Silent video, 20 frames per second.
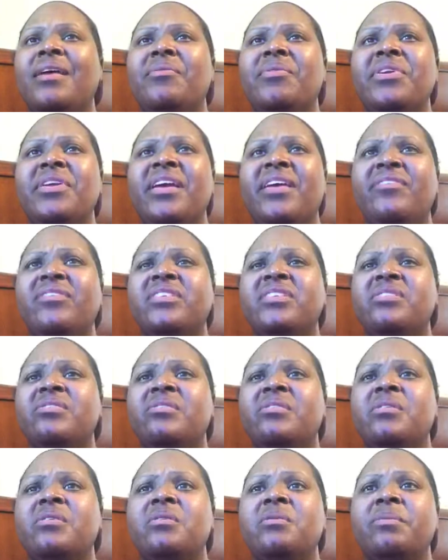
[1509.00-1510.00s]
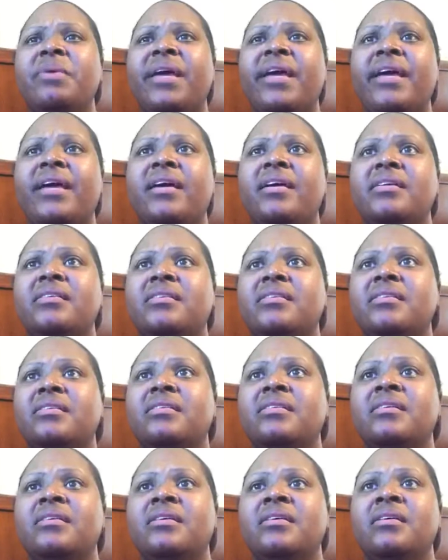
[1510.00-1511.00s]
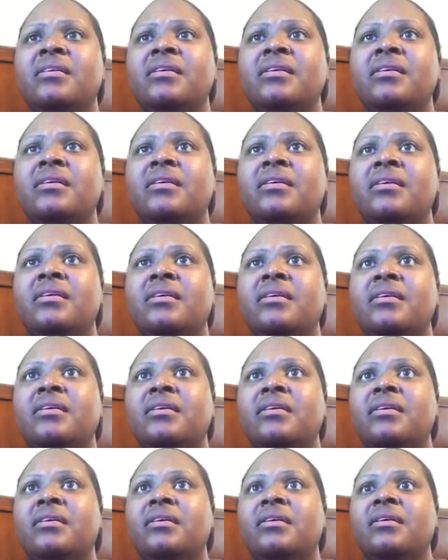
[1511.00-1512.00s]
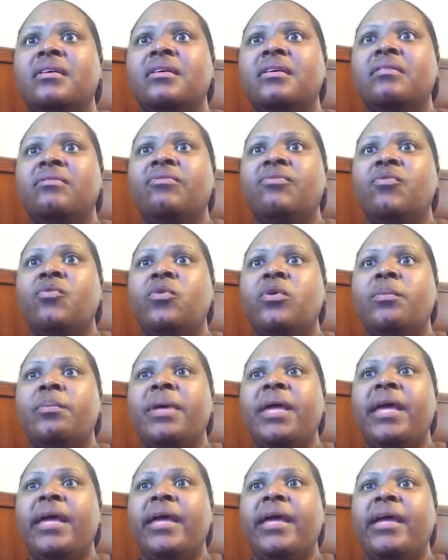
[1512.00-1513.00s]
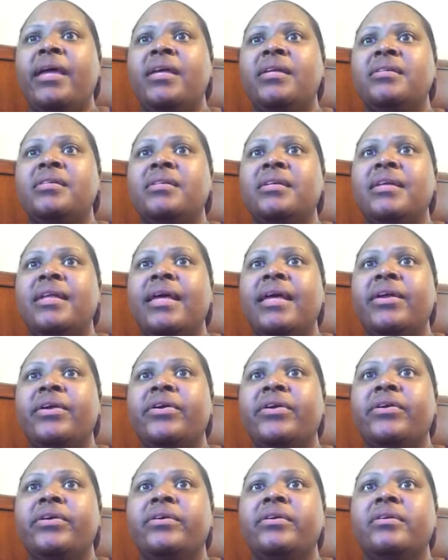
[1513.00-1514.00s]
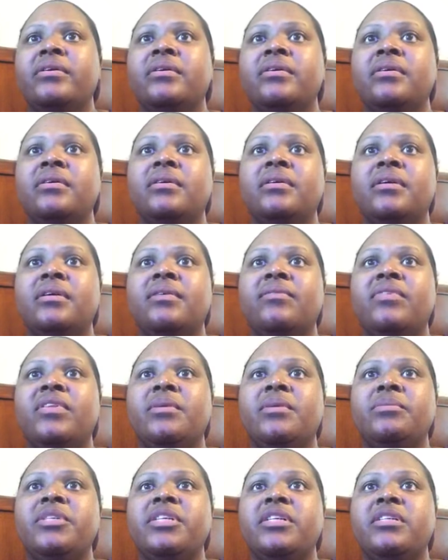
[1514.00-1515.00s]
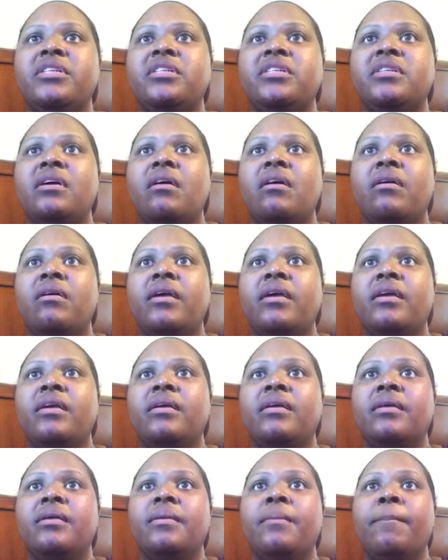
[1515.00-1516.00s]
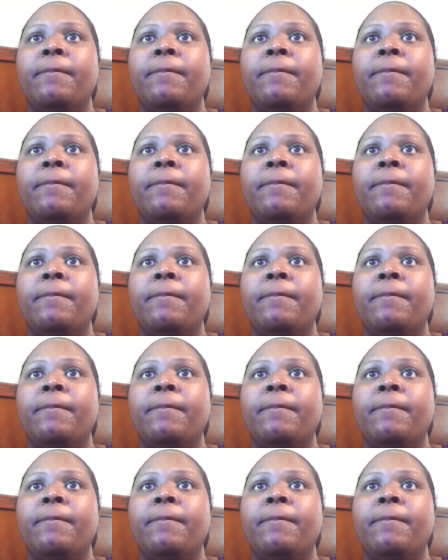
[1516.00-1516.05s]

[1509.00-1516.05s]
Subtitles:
then you have to scroll past a 4-page letter of them just talking.